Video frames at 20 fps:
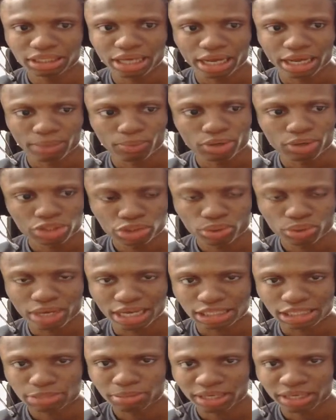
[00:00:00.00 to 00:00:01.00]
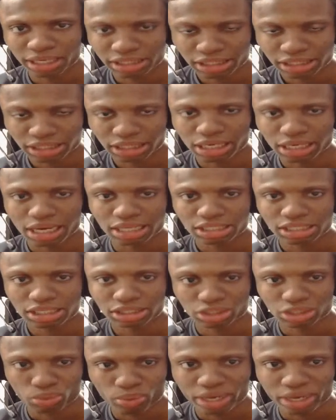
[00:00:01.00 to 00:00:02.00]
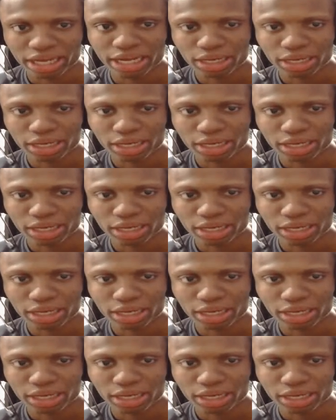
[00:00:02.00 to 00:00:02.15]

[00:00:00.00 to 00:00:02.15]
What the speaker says: like once you explain it in a certain way,